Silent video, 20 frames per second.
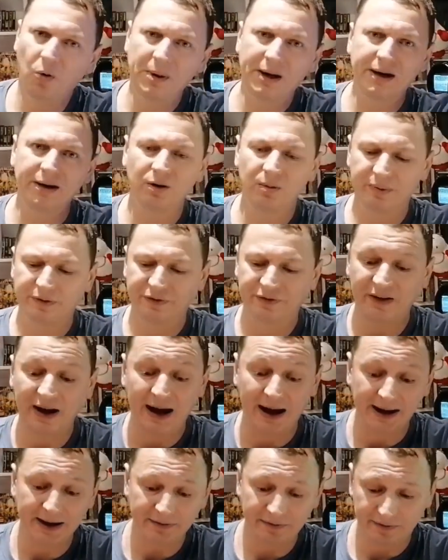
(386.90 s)
Coming in at number
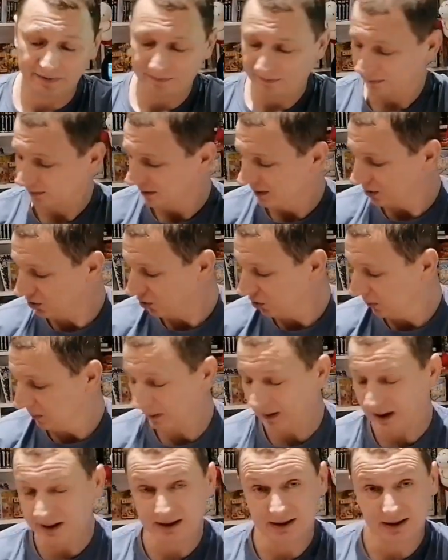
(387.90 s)
5 is another
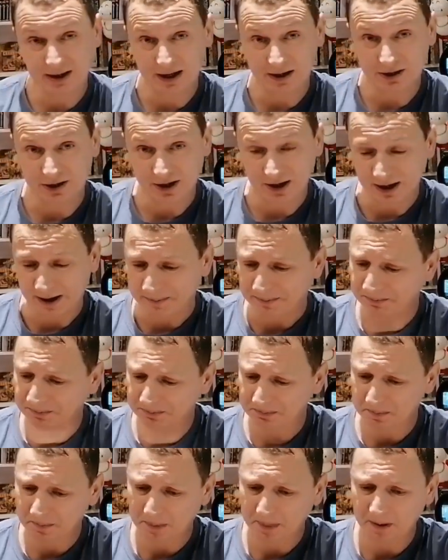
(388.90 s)
PlayStation game,
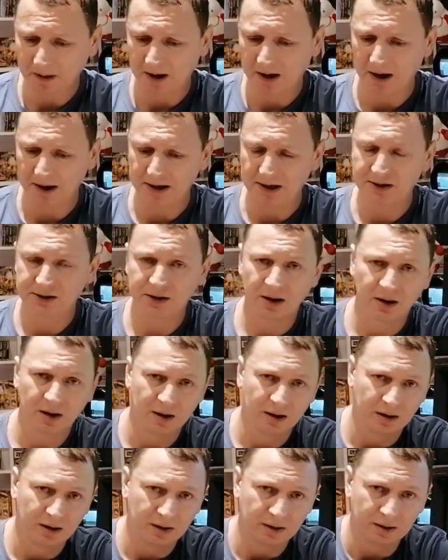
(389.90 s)
and it's
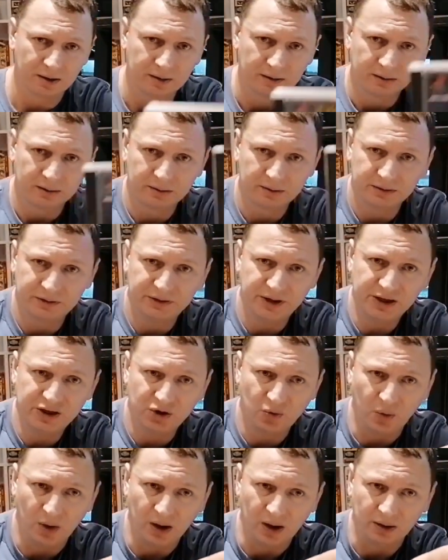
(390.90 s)

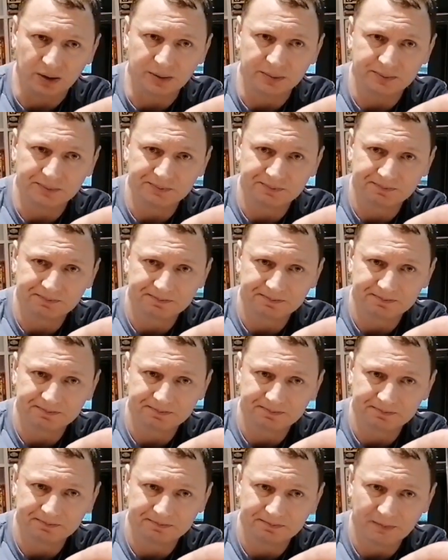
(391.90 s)
Discworld.
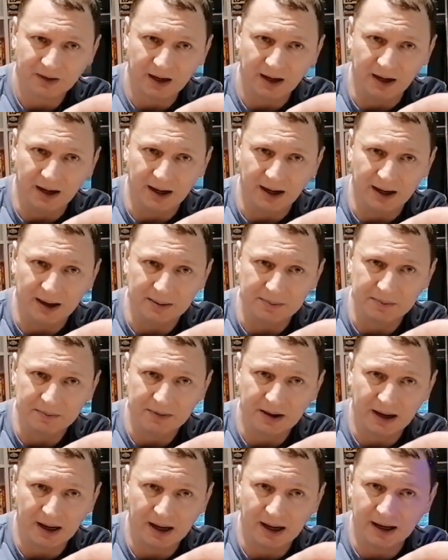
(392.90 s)

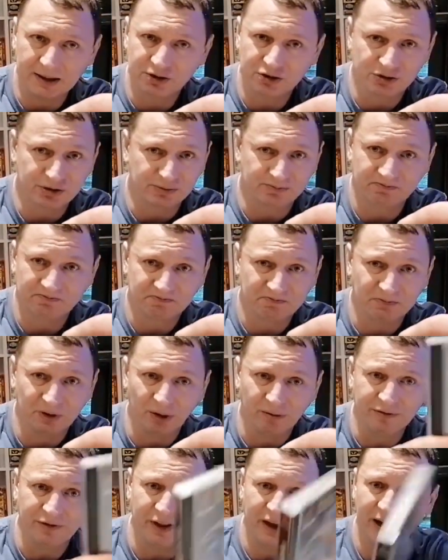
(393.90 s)
I just
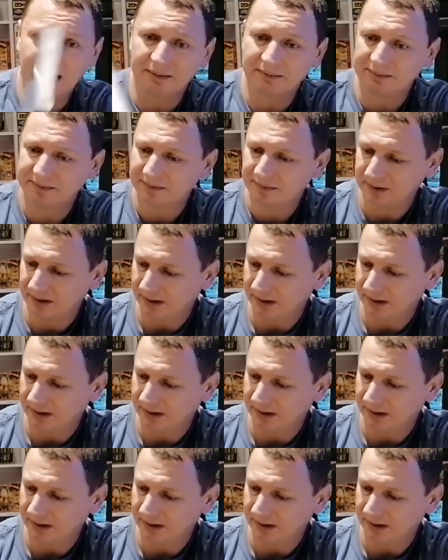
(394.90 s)
love that.